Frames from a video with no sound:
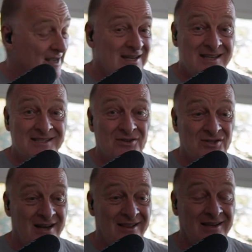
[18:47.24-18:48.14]
It doesn't
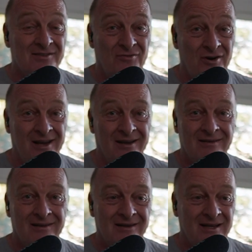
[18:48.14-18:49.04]
cost anything, it's
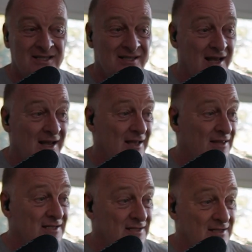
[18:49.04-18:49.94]
free. It's
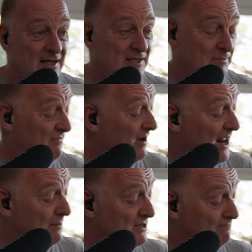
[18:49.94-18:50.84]
this is
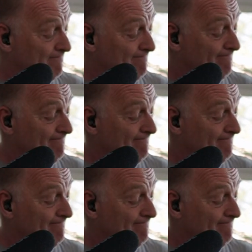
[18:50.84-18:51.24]
Spitfire Labs.